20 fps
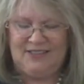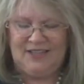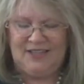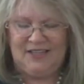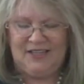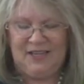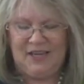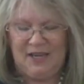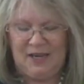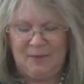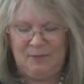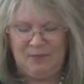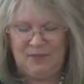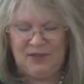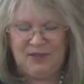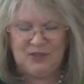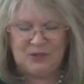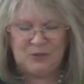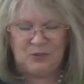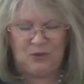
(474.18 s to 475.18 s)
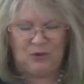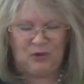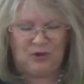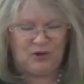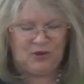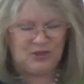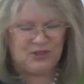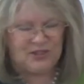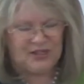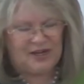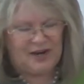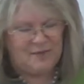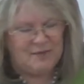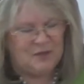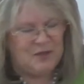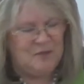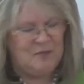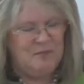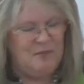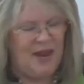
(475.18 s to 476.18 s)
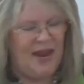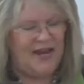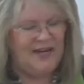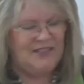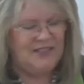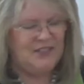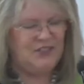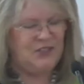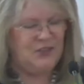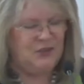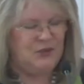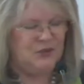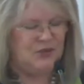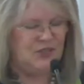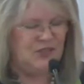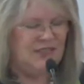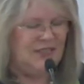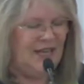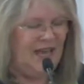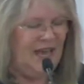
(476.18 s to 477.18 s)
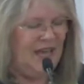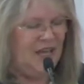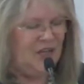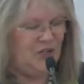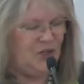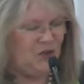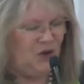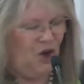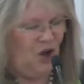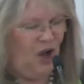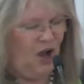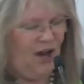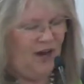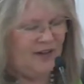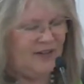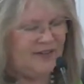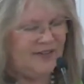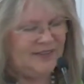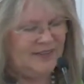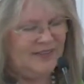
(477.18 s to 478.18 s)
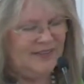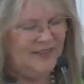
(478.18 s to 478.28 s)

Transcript: Keep these words that I am commanding you today in your heart.